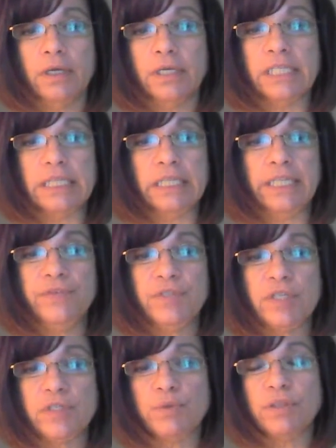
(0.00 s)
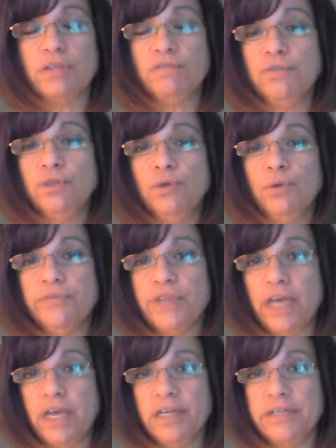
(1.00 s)
It leaves us with a view of the
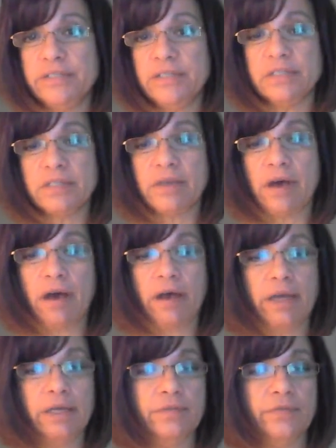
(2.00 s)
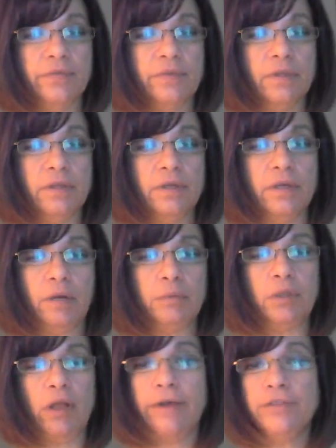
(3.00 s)
hazy sky. I'm
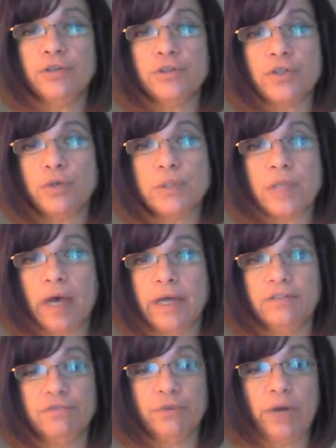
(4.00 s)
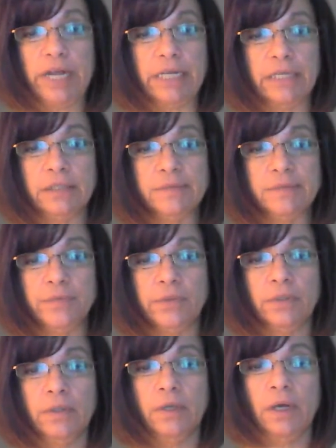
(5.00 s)
glad there's no sign of rain.
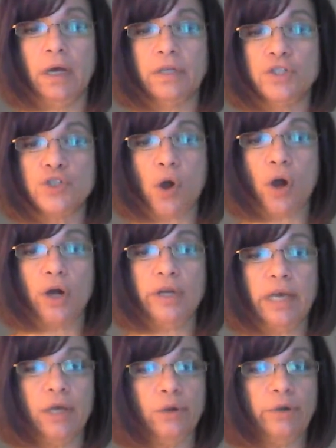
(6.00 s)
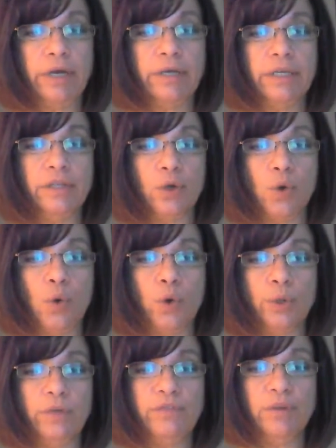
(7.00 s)
A charred area in the
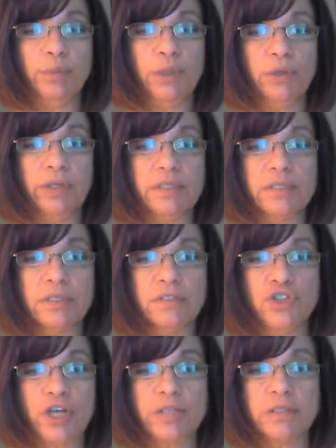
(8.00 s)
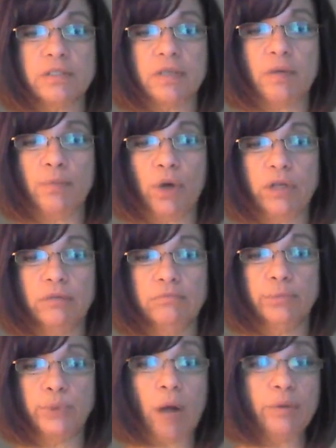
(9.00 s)
corner of the building suggests someone,
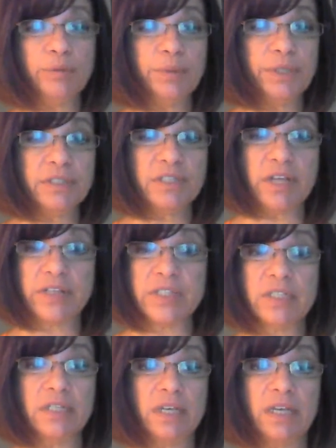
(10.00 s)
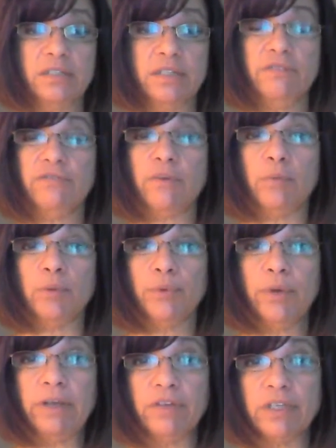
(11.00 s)
probably a testing candidate from a
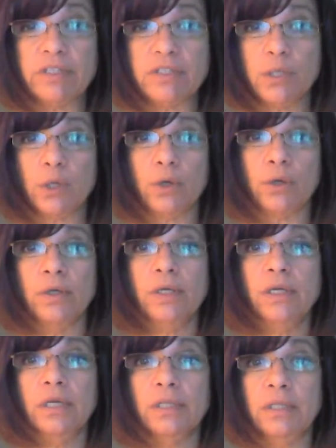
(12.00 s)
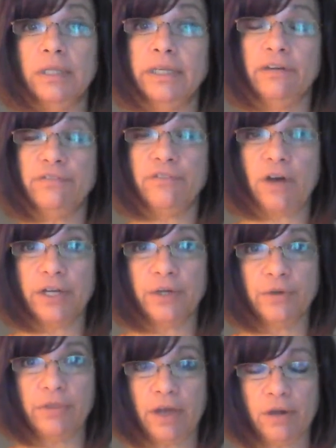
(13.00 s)
previous year, lit a
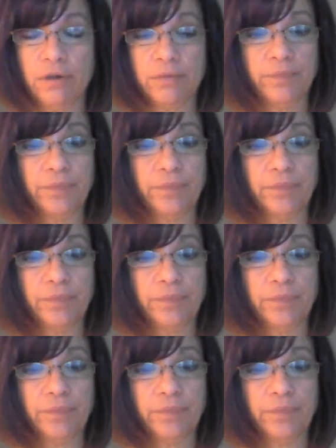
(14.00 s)
fire there.